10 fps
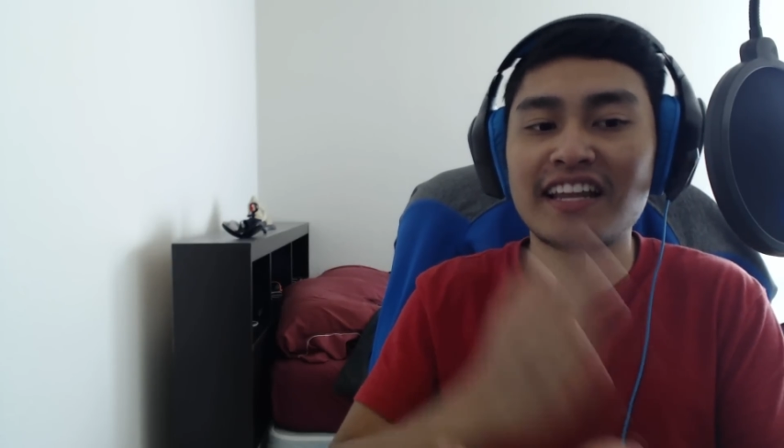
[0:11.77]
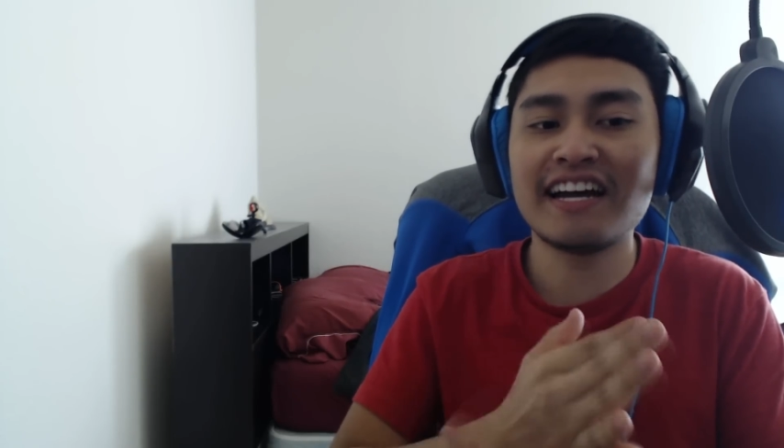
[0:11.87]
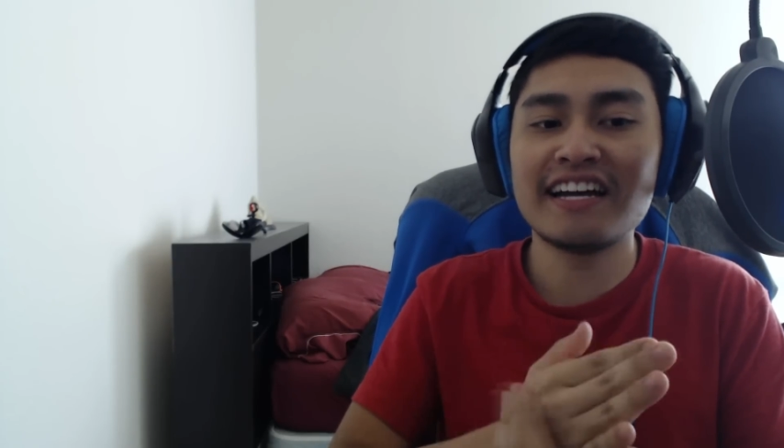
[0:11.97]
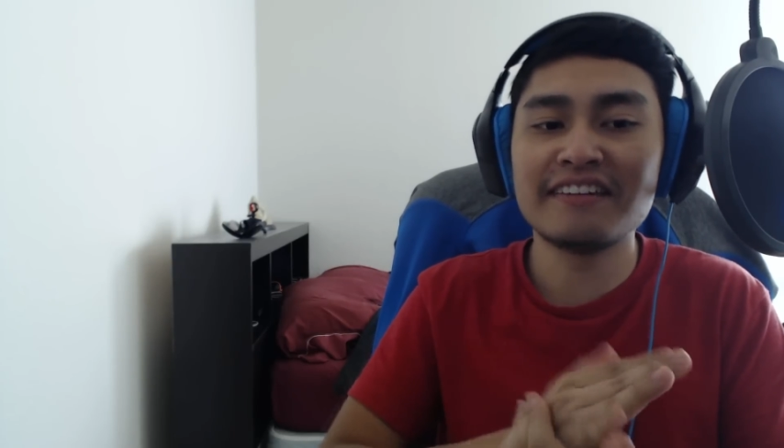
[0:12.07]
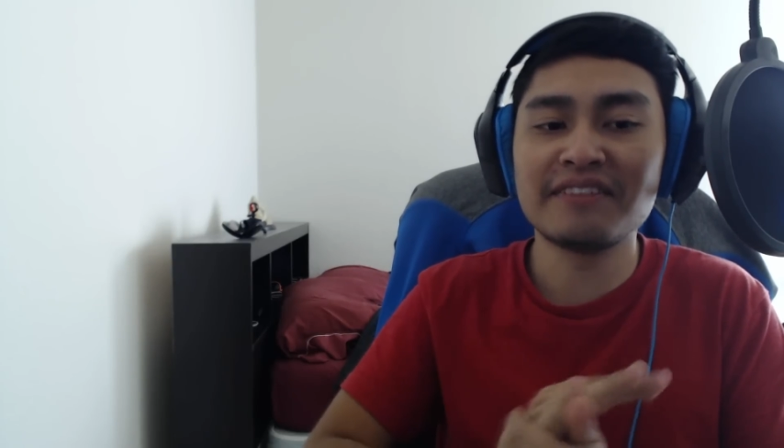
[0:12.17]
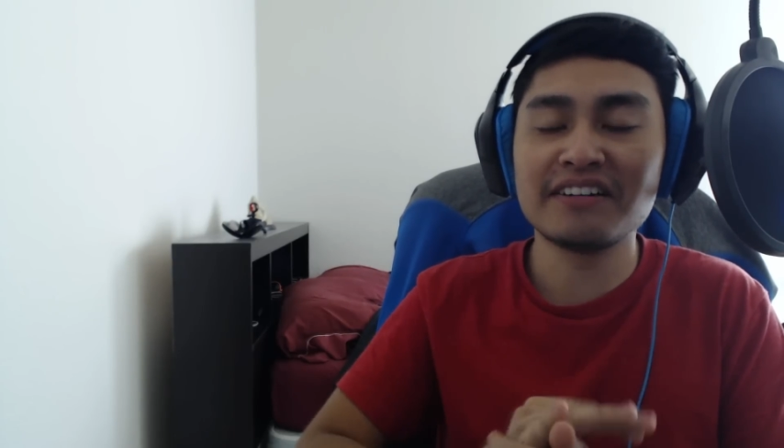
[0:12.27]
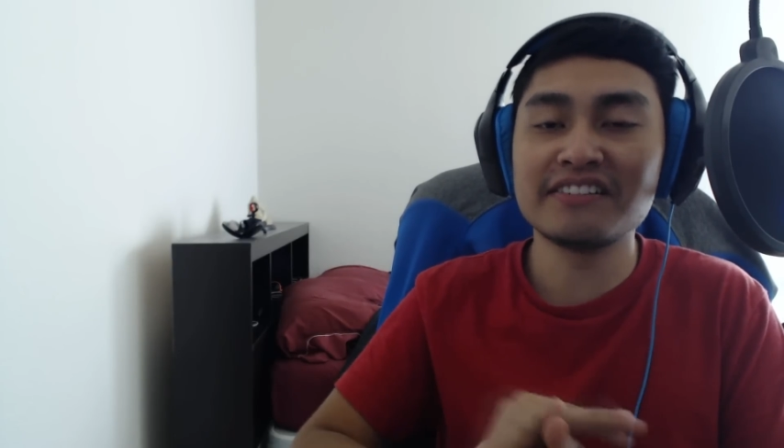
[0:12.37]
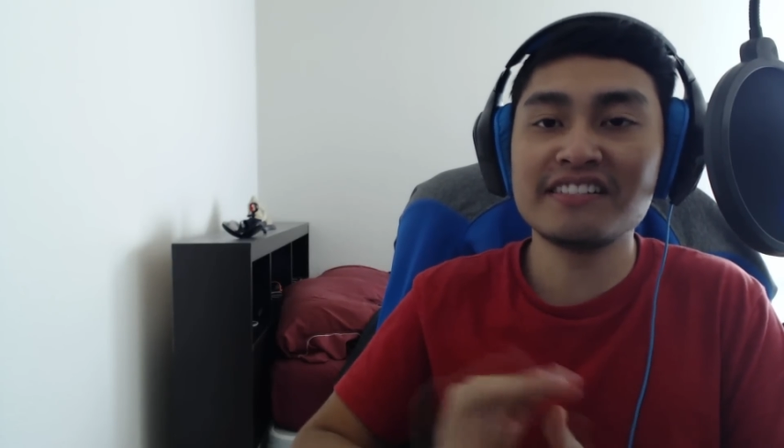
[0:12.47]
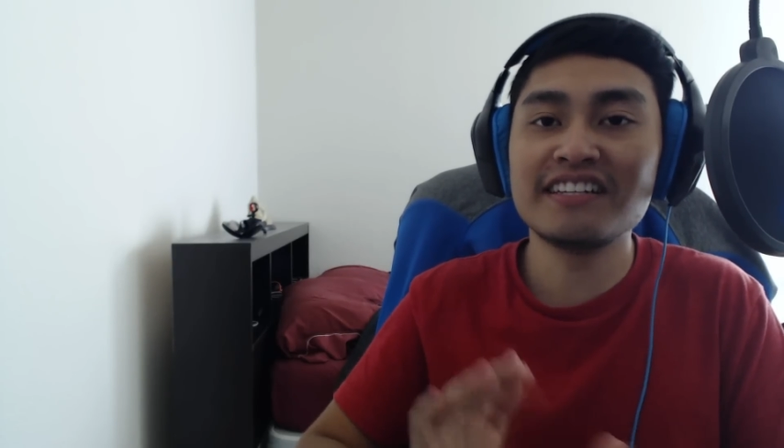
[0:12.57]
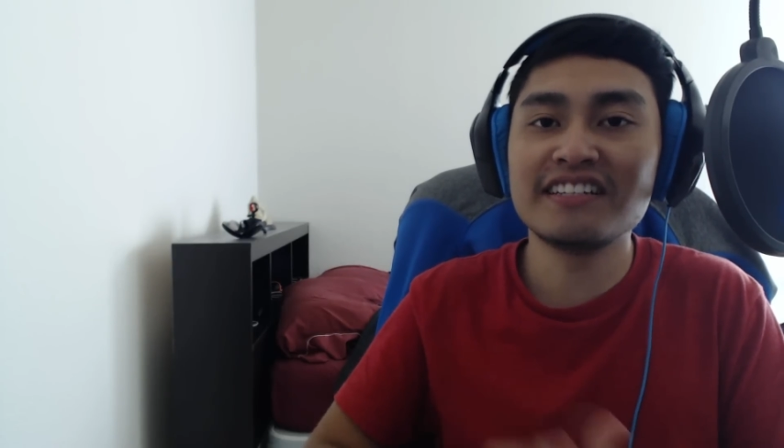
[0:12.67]
live
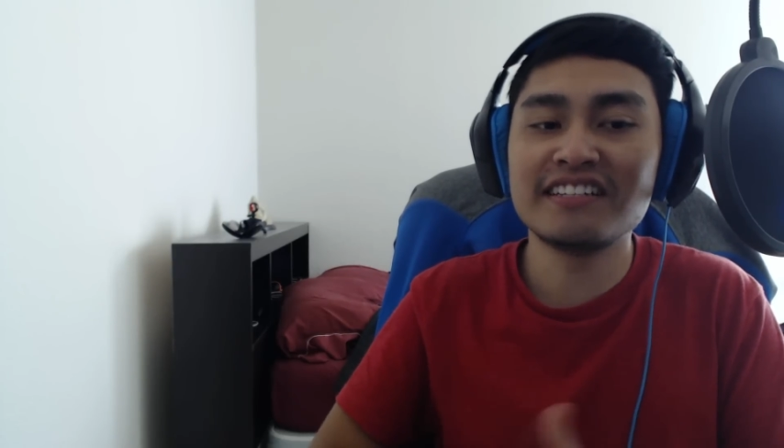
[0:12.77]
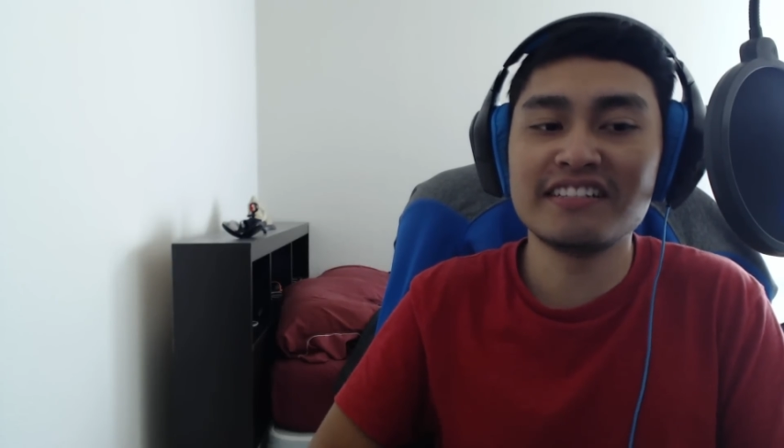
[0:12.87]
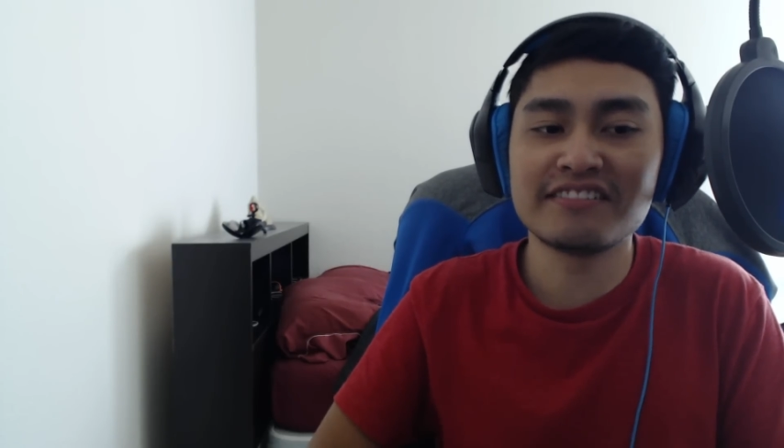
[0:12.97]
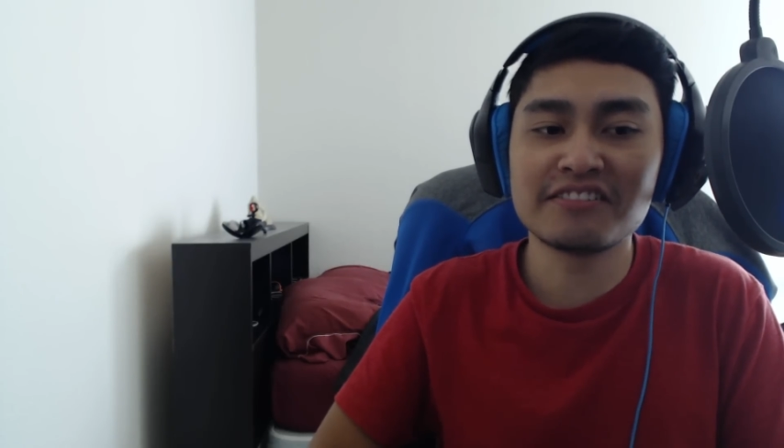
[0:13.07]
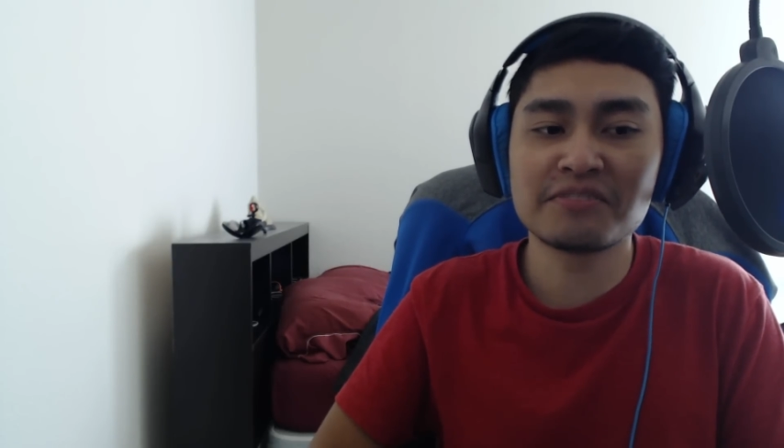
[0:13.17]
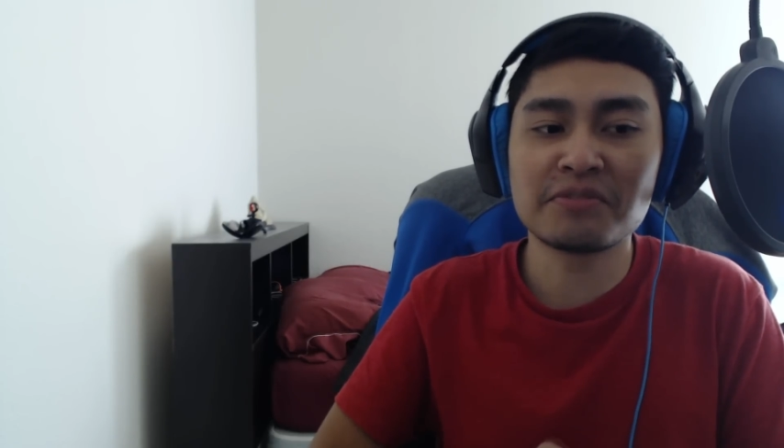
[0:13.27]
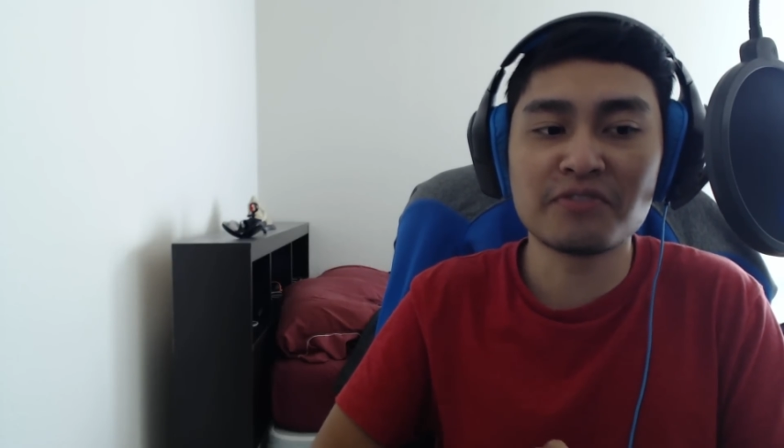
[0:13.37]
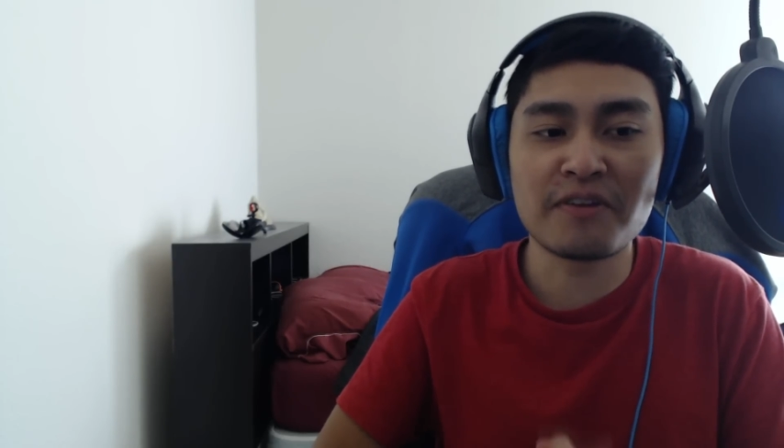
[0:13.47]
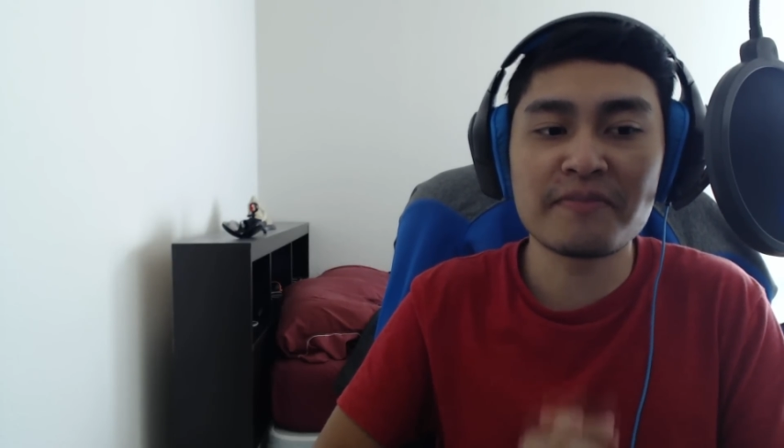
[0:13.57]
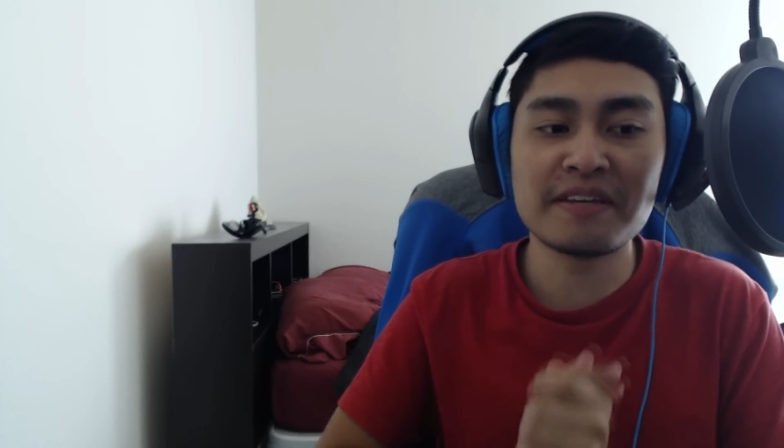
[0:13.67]
on CNN Heroes
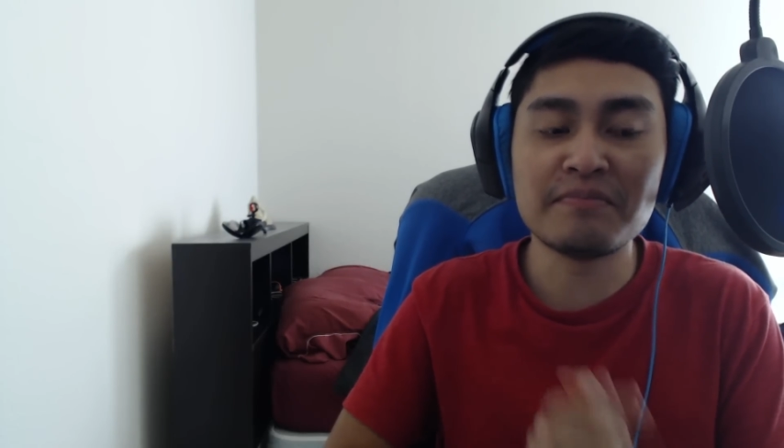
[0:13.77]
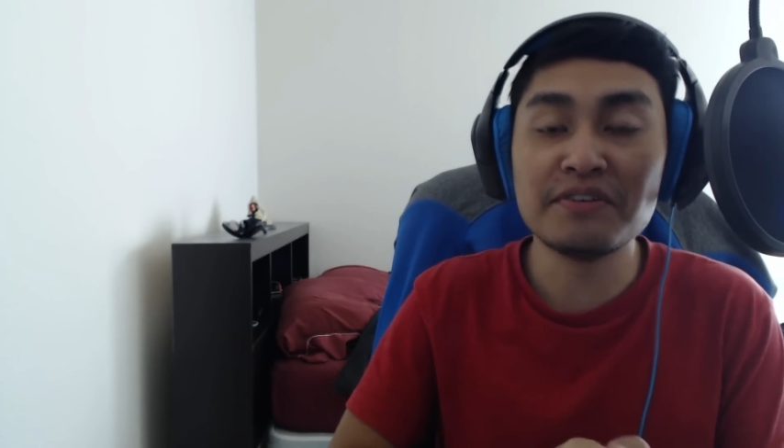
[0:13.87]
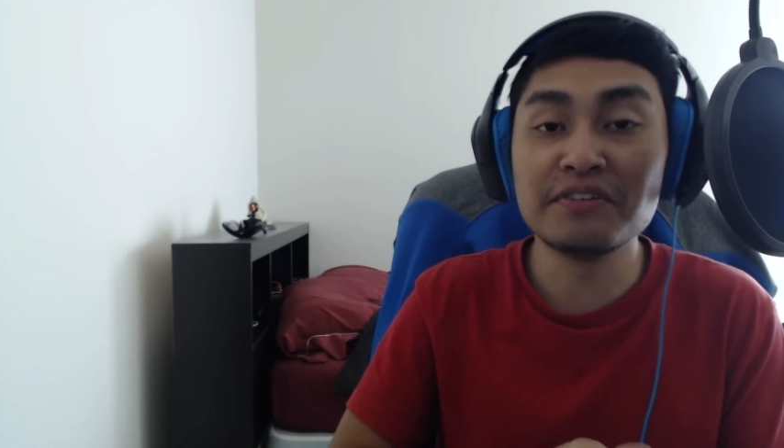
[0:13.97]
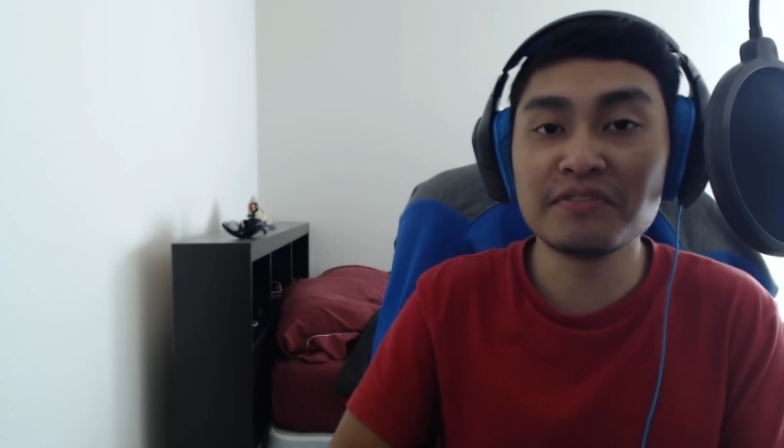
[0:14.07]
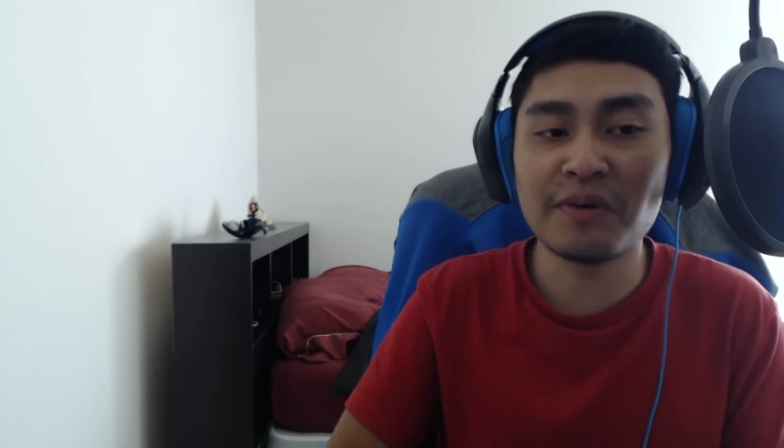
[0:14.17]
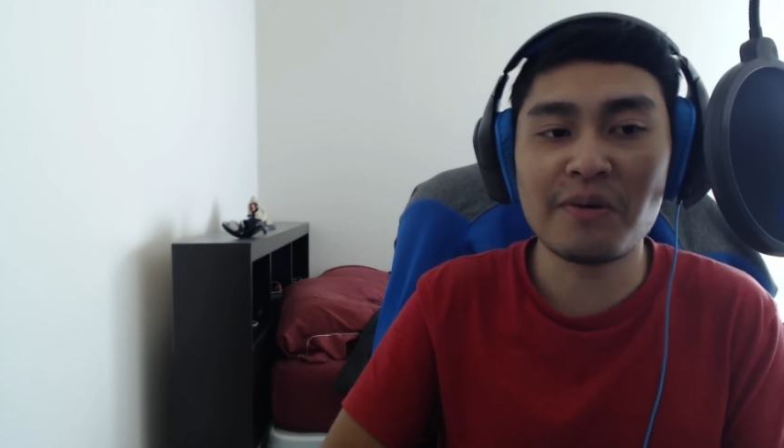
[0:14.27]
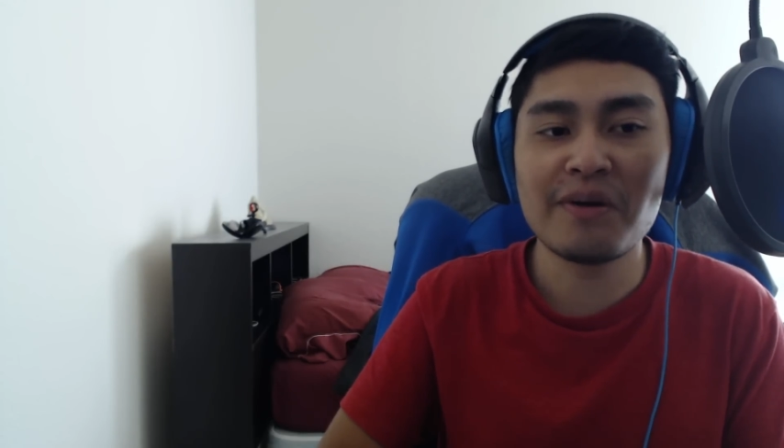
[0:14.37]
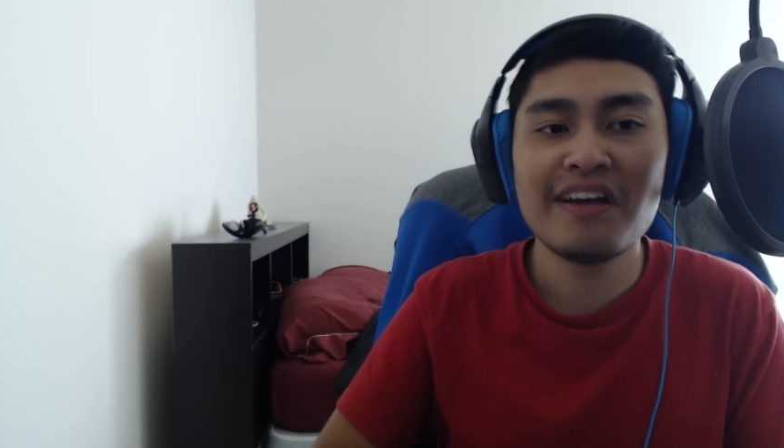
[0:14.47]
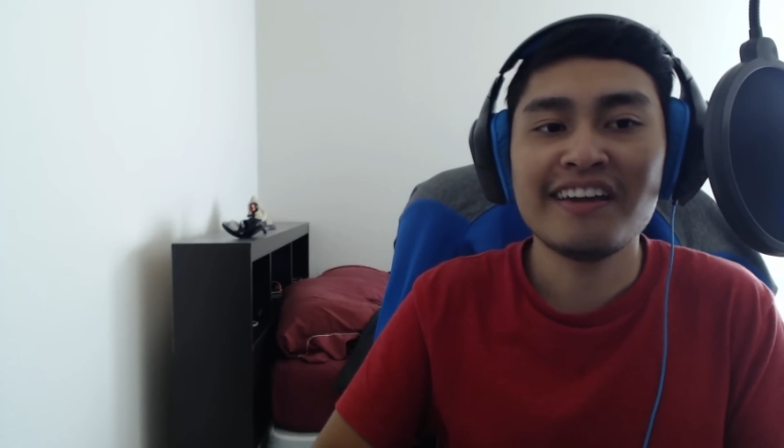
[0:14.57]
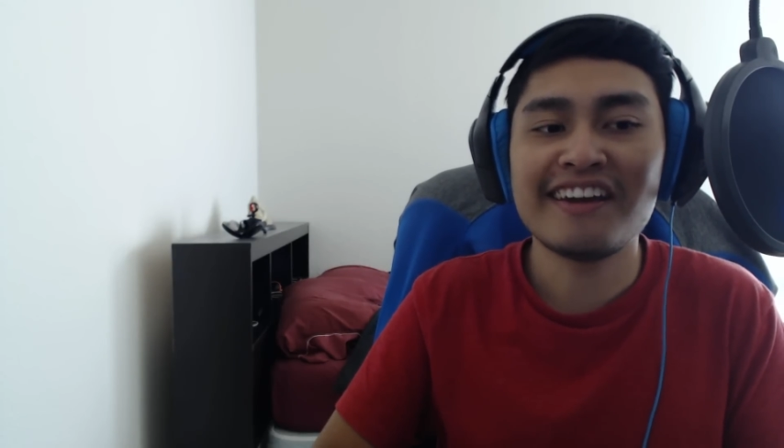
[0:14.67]
performing Beautiful.